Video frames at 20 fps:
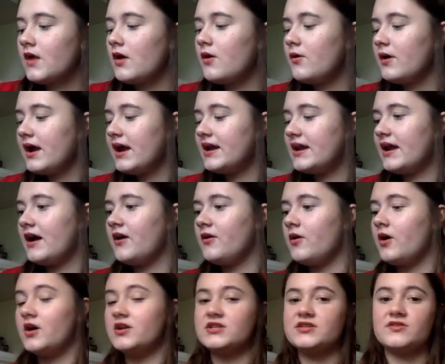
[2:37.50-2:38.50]
Okay, now
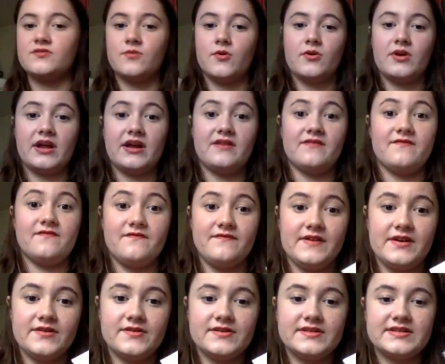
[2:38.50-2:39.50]
on to the Rodan &
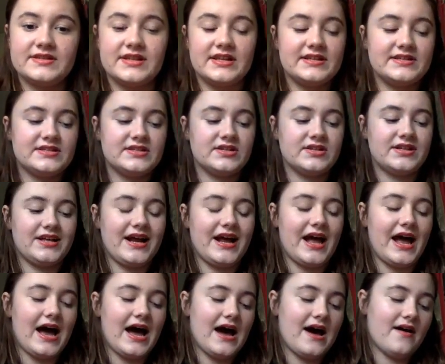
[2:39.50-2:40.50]
Fields cleanser that I
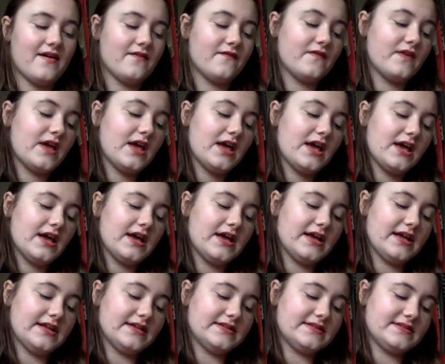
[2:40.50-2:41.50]
have.
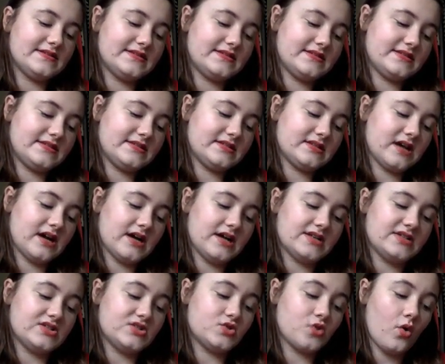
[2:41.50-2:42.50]
It's
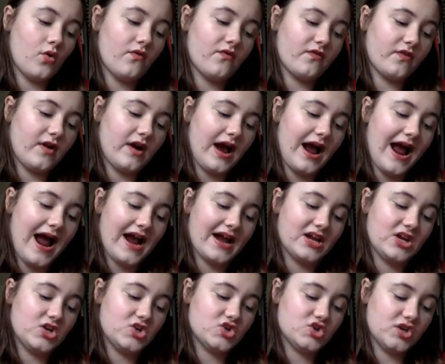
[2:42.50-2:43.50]
a sulfur
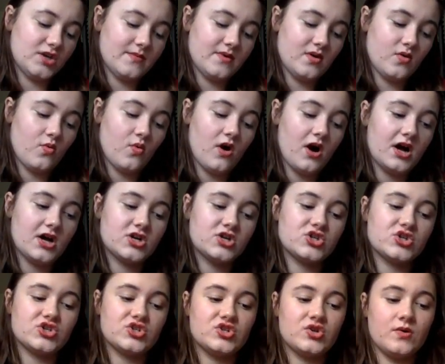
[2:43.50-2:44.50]
acne treatment
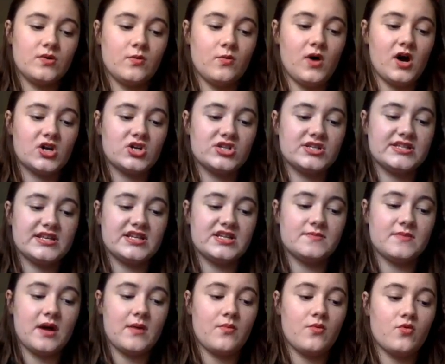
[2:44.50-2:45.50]
wash, so it washes into
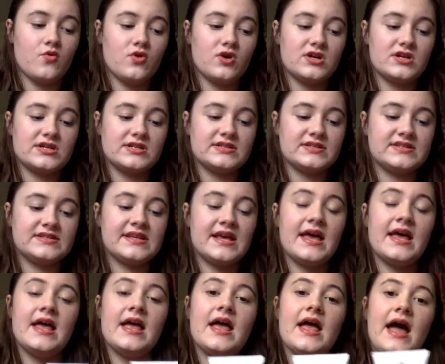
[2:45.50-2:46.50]
my pores
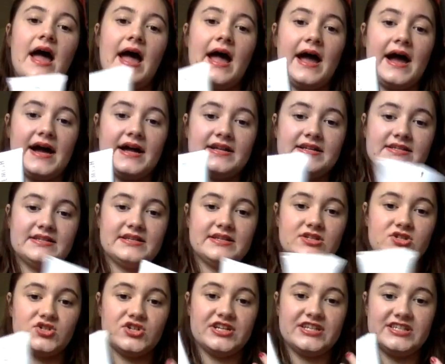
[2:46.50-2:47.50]
and
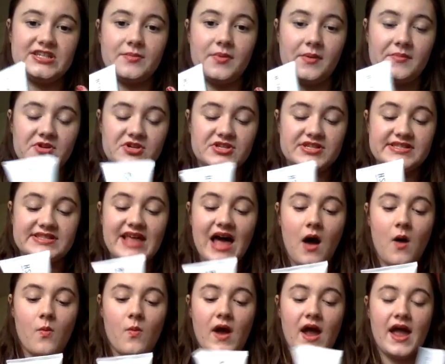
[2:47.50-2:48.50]
it treats the blemishes
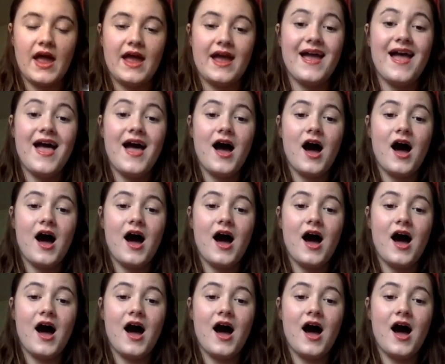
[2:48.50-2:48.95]
that way.